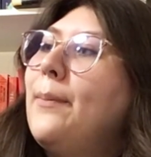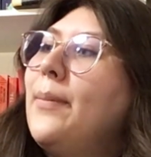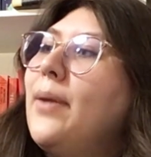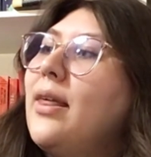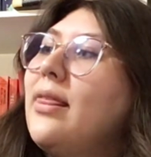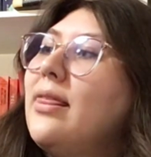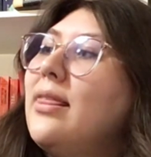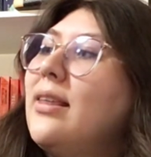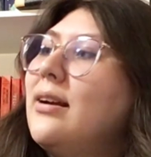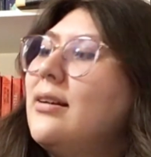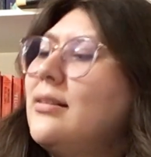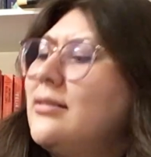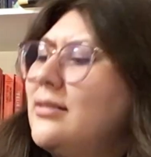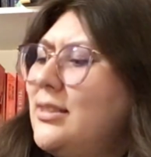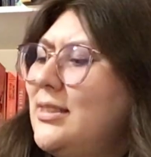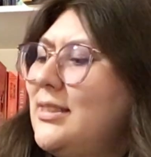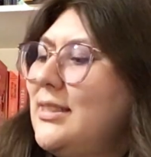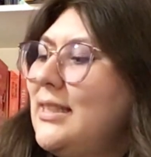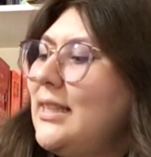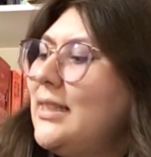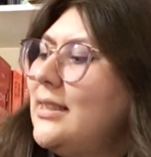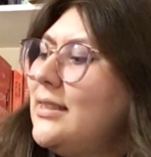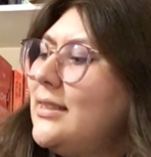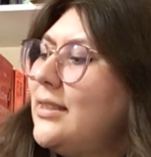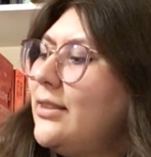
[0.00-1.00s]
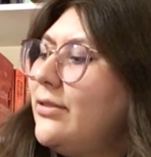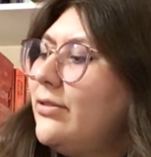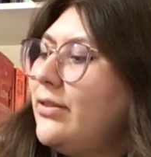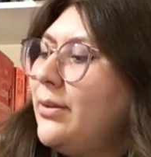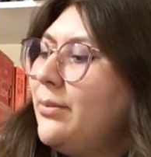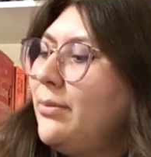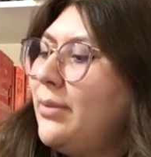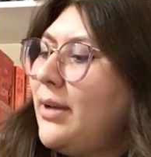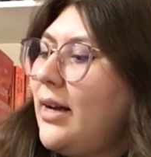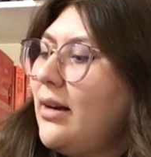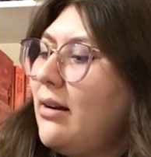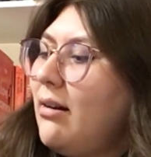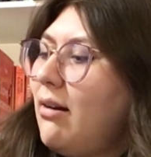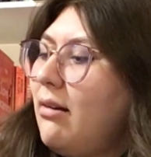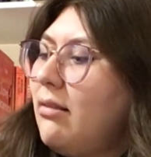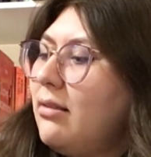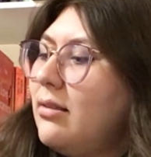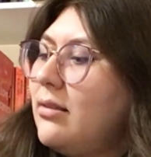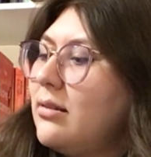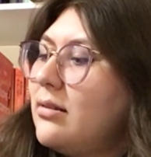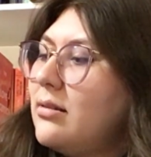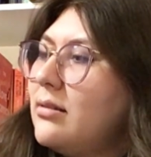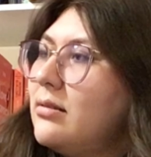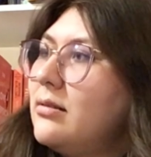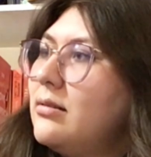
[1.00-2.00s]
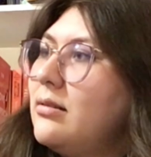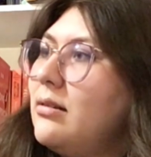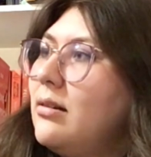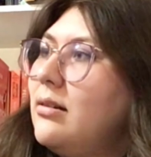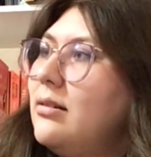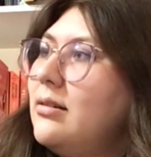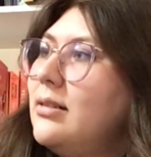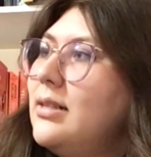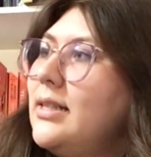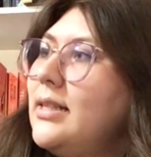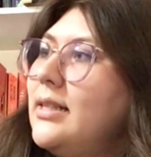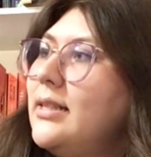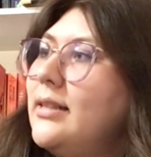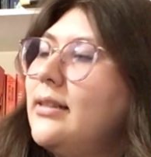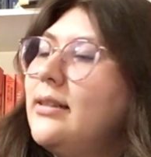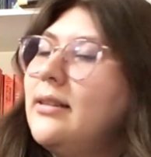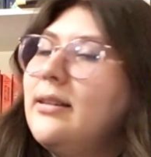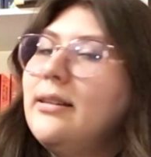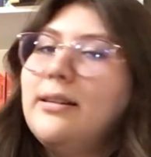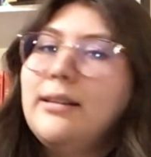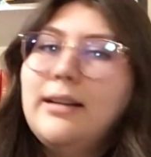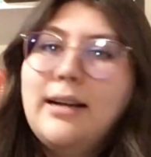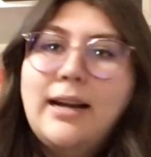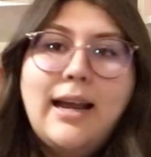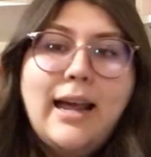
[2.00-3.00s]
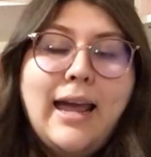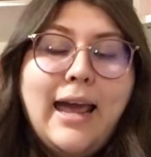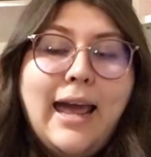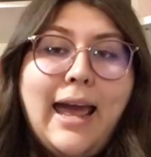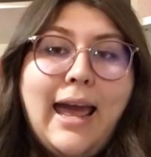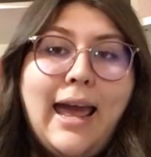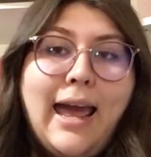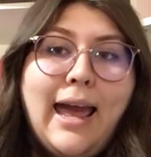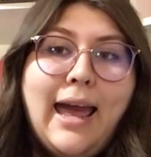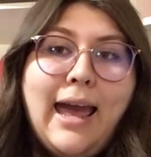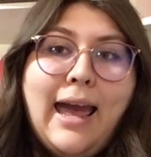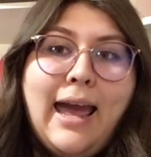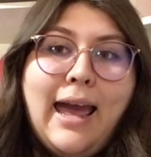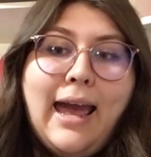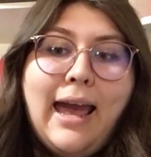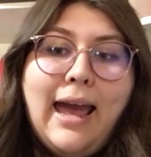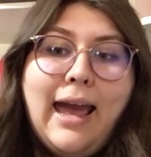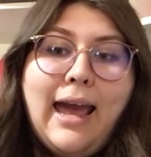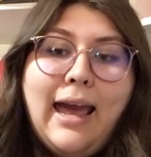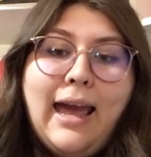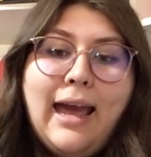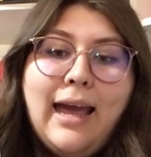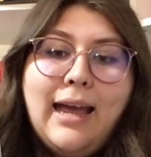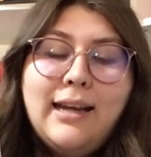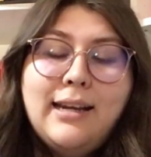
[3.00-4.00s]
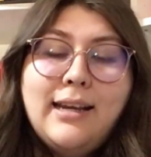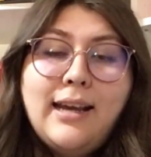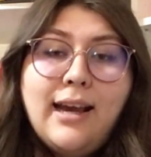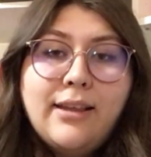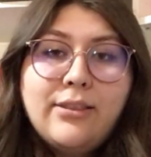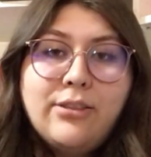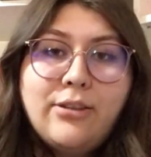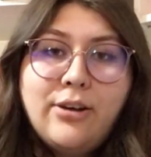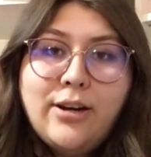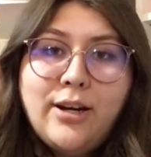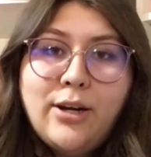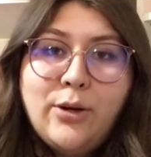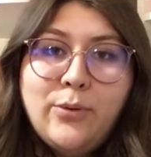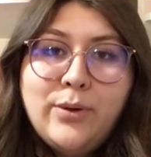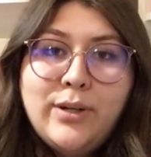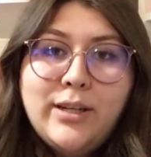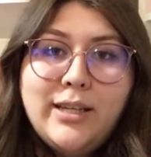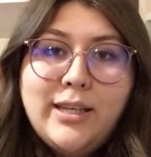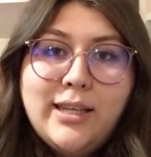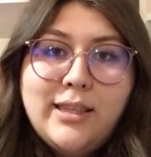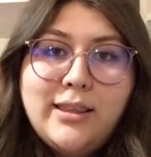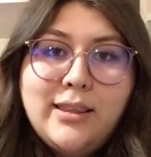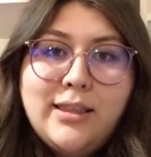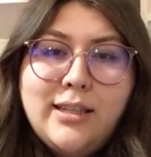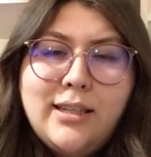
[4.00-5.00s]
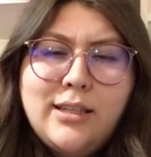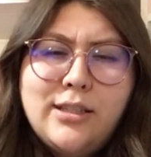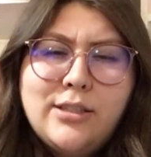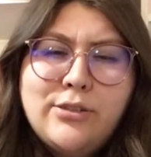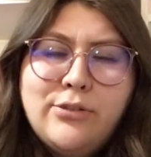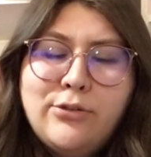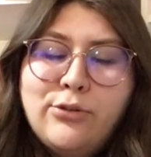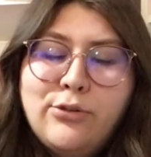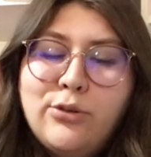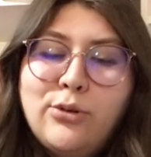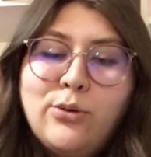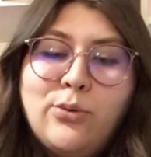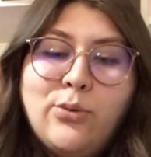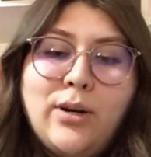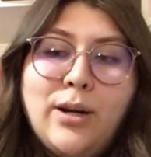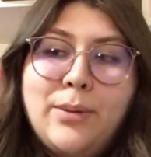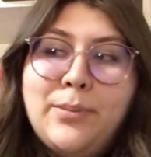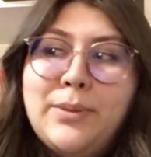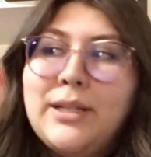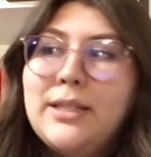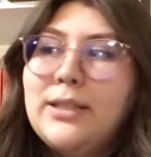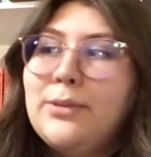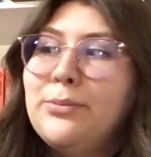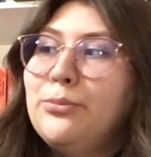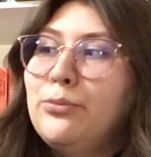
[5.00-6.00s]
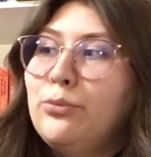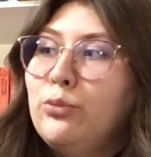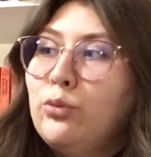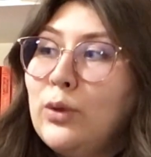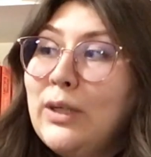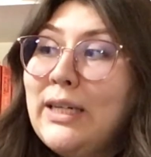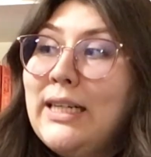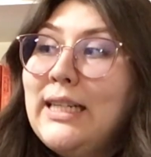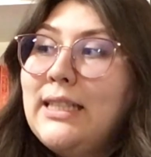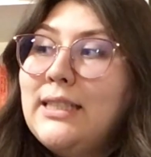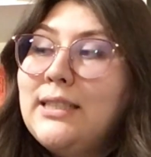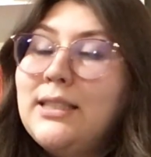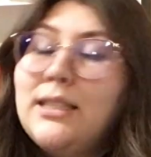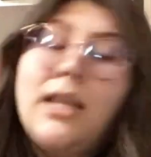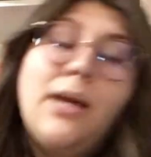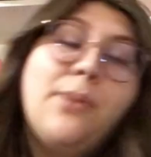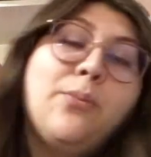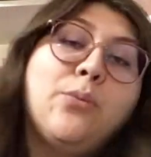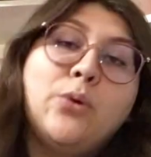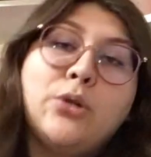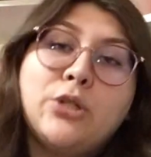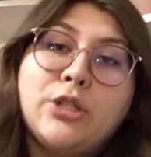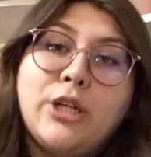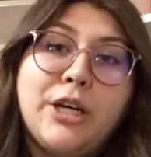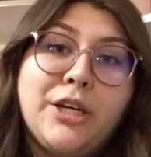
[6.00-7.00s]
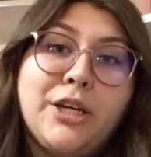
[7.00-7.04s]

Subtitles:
There's 6 different Black authors on here. And yeah, I thought I would get this for when I'm in a reading slump, which I